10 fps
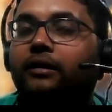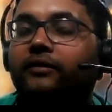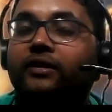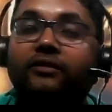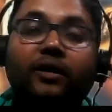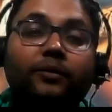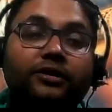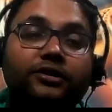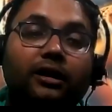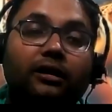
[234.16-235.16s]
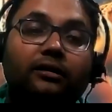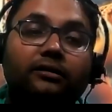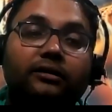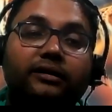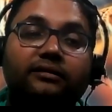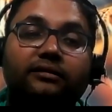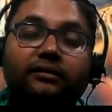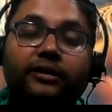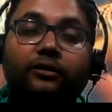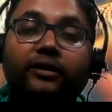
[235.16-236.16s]
If the Navamsha chart is,
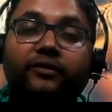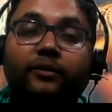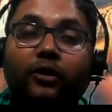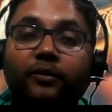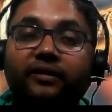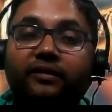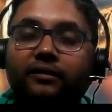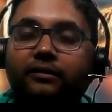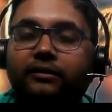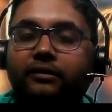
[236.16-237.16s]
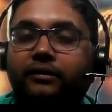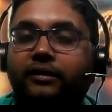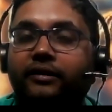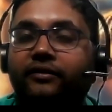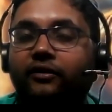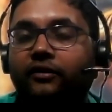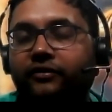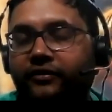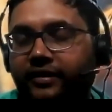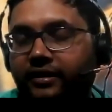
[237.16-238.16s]
if the promise if
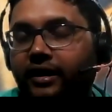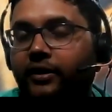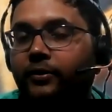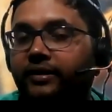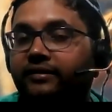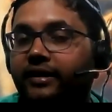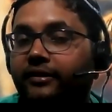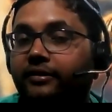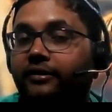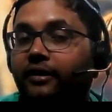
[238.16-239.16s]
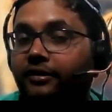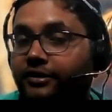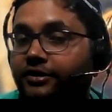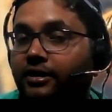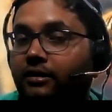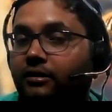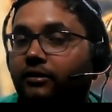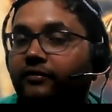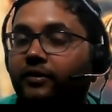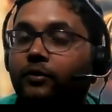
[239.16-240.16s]
of Vriddhayu is there in the Rashi chart,
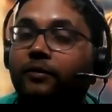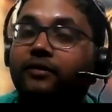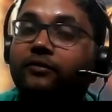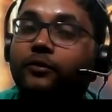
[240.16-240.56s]
or if the promise of